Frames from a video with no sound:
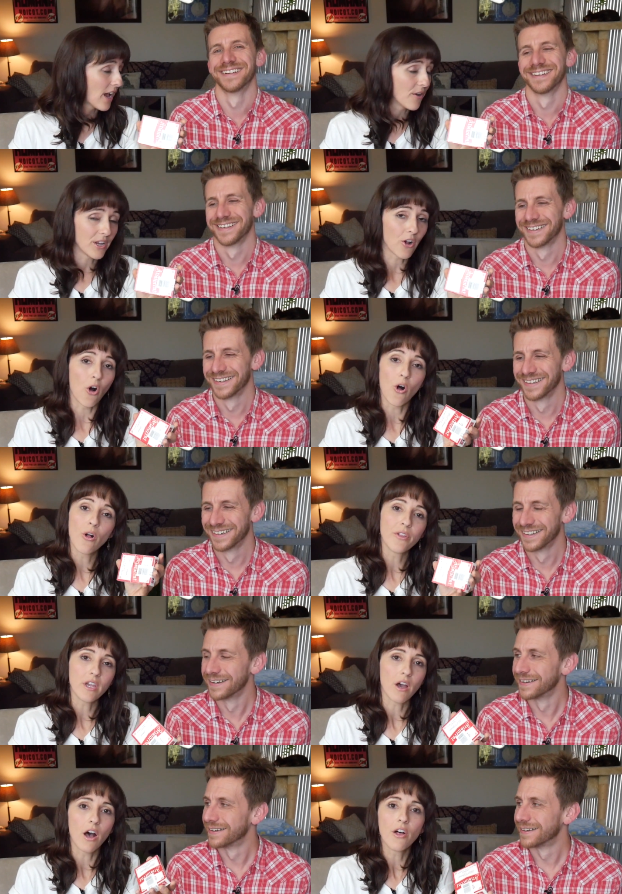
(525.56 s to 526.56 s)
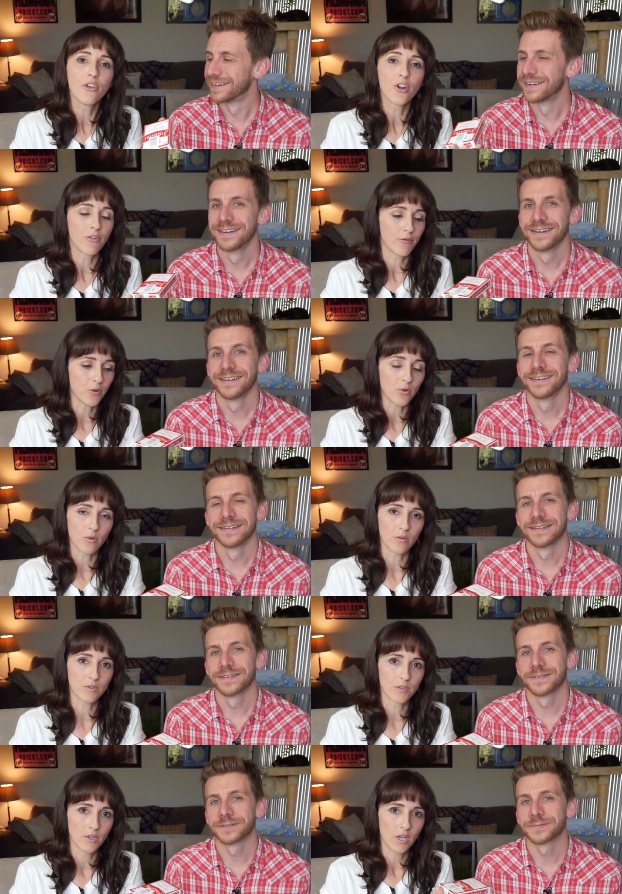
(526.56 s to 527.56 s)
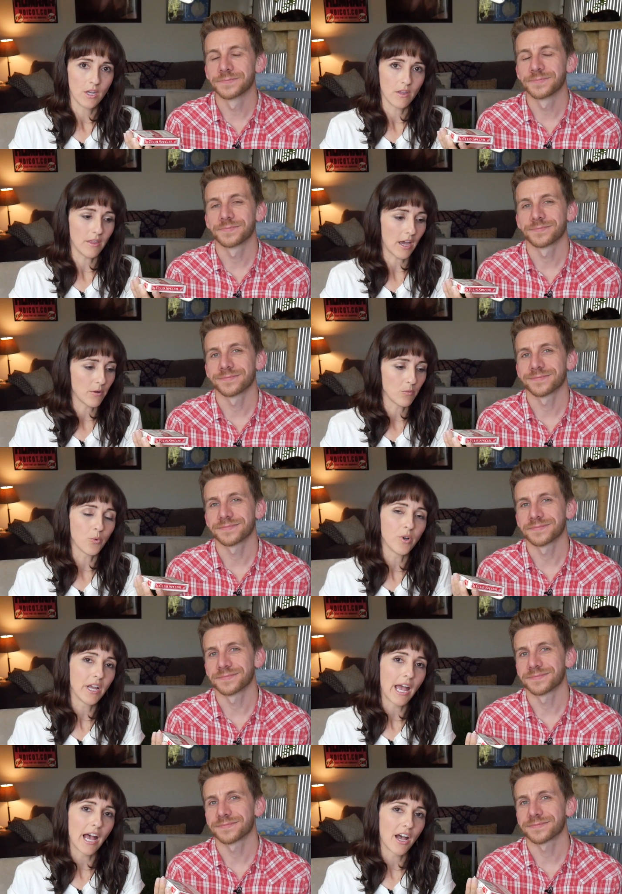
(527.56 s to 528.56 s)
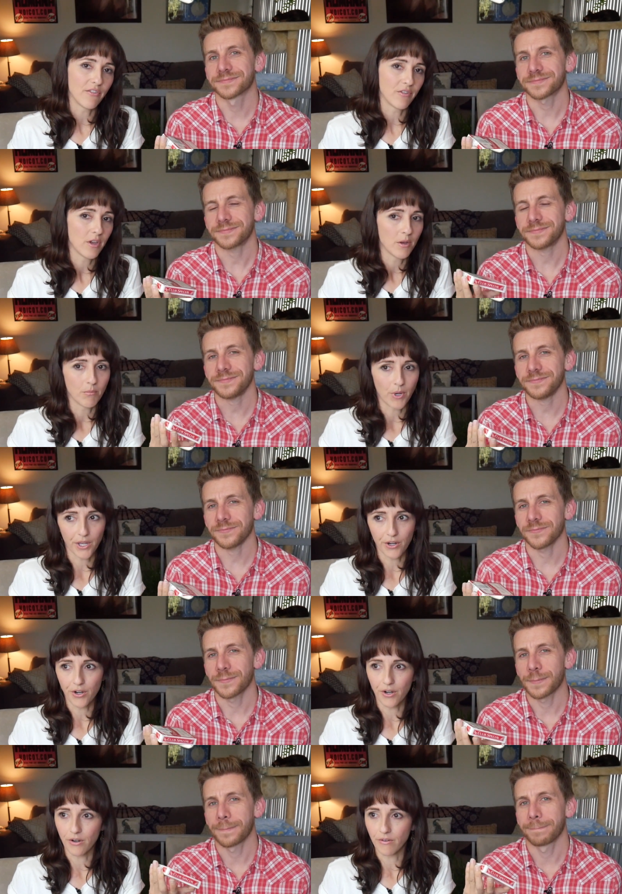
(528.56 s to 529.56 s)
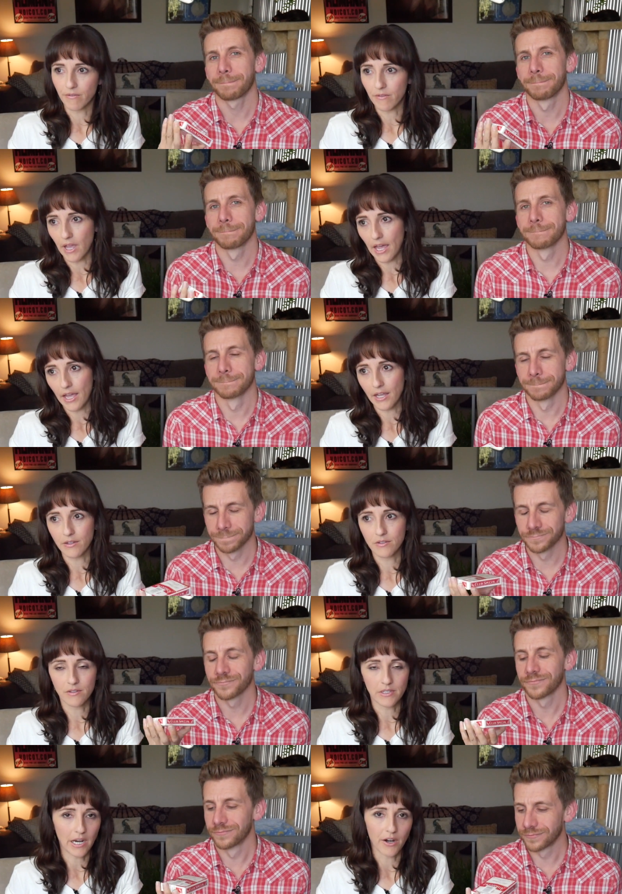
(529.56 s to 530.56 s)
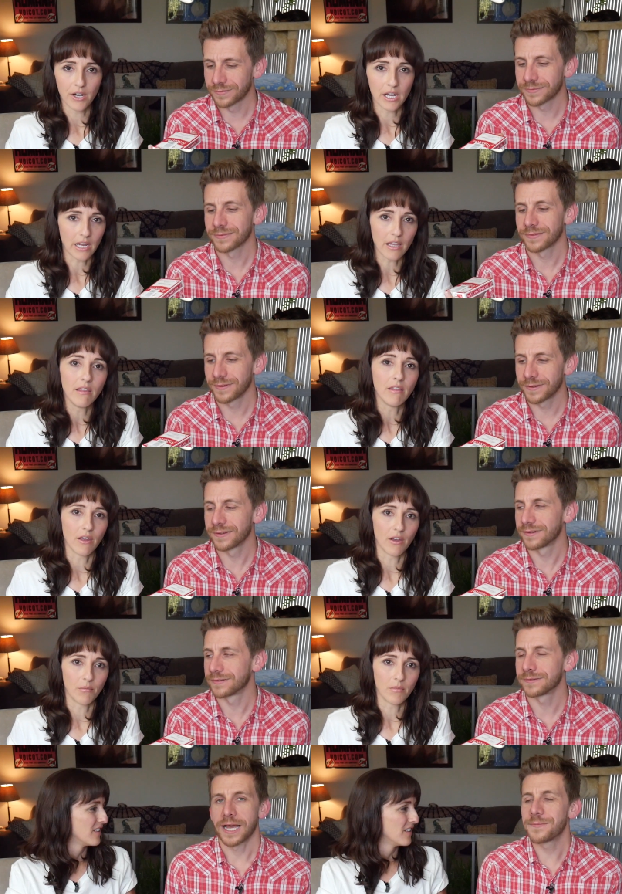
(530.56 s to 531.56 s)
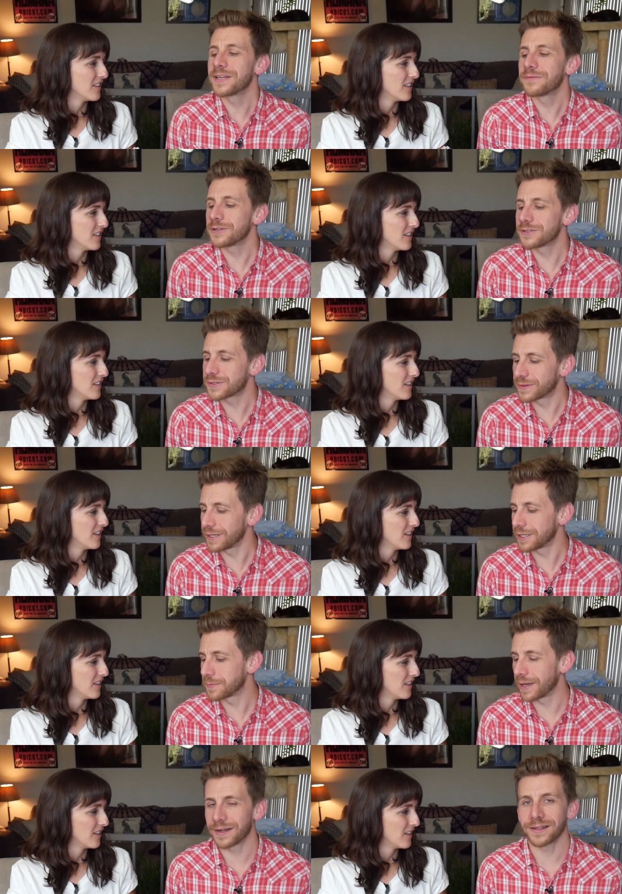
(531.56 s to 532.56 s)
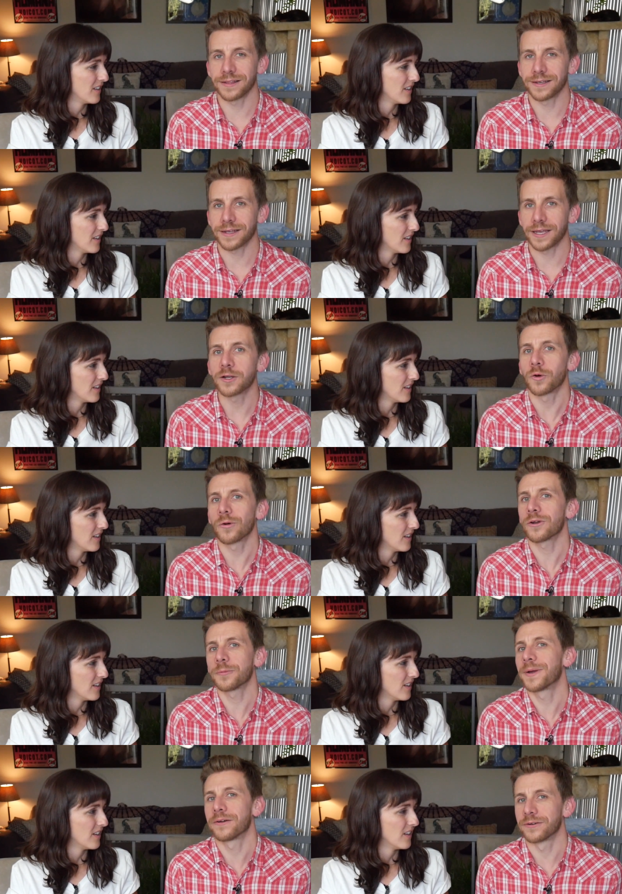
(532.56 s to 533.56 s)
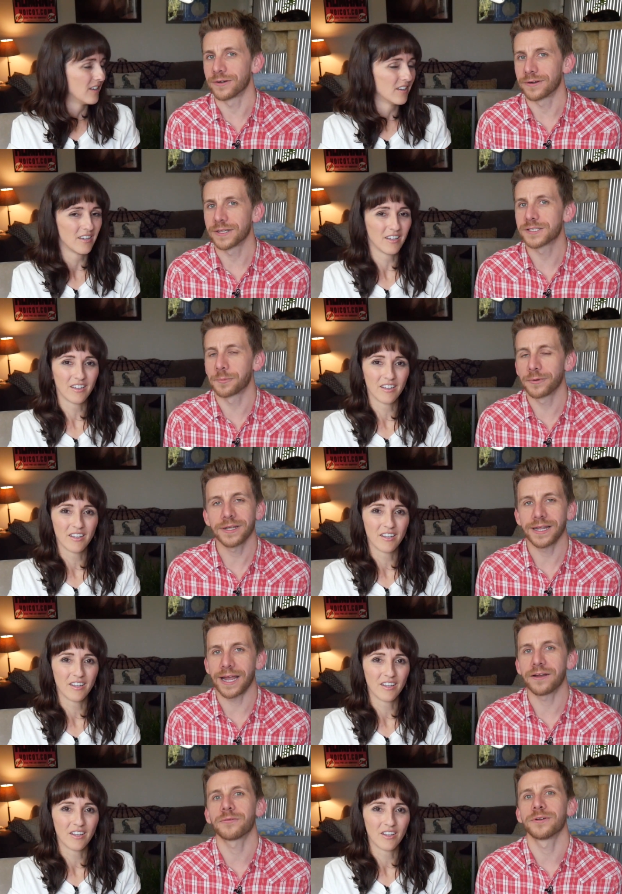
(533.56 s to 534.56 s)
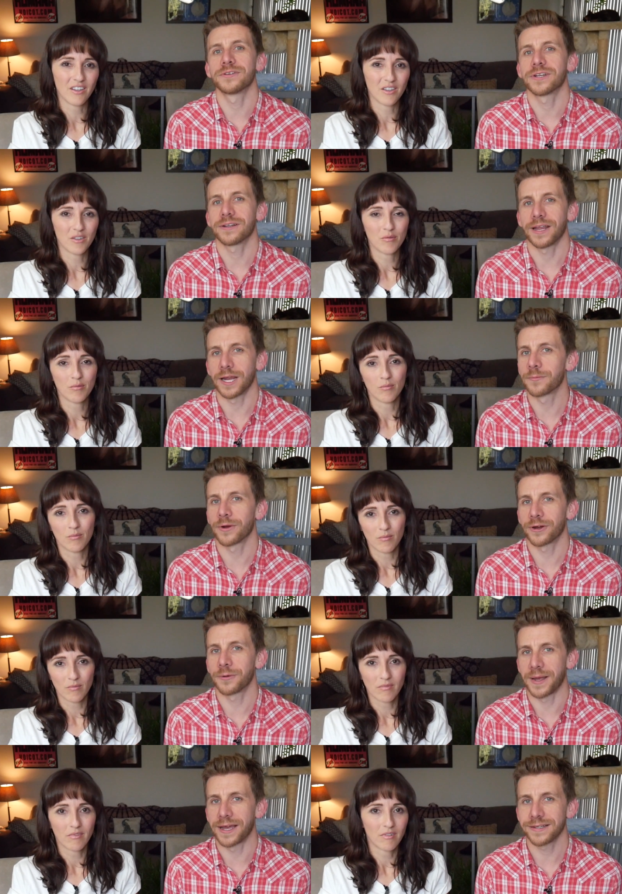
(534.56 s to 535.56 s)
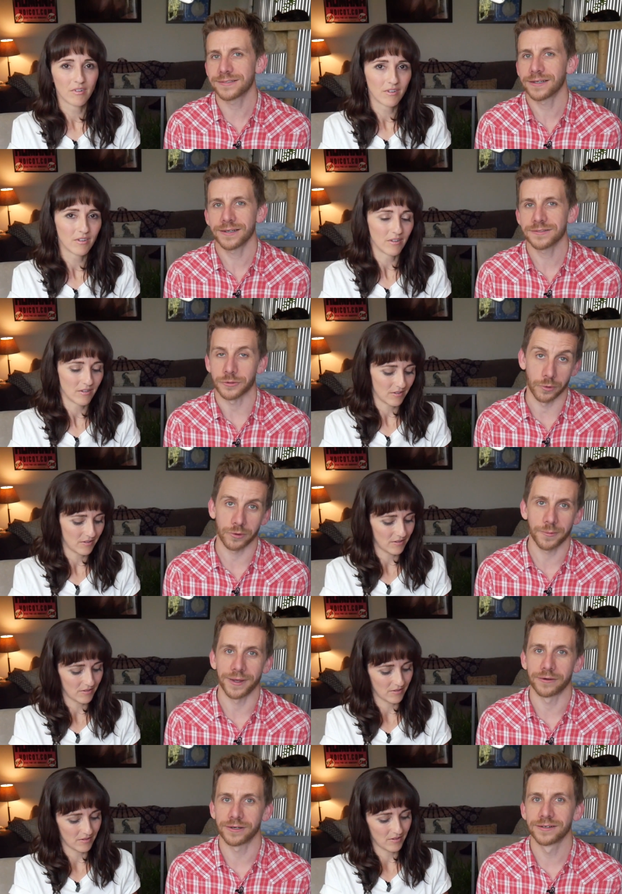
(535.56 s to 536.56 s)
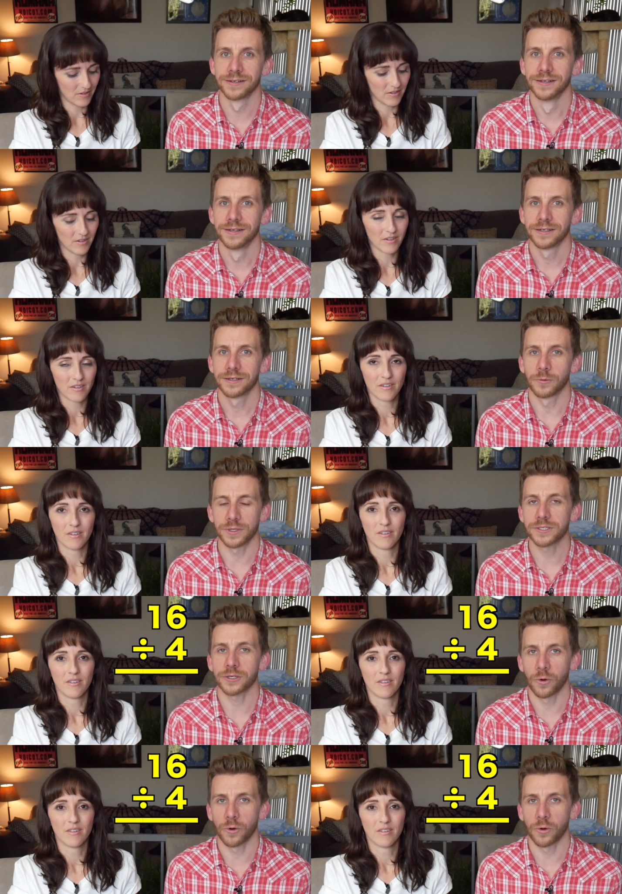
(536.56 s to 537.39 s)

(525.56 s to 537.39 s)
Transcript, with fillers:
Speaker 1: counting all the other foods that would have butter, eggs, mm-hmm. dairy in them.
Speaker 2: I mean, if you just think about it, like a quarter pounder, that's a pretty average hamburger patty size, quarter pounder. What's a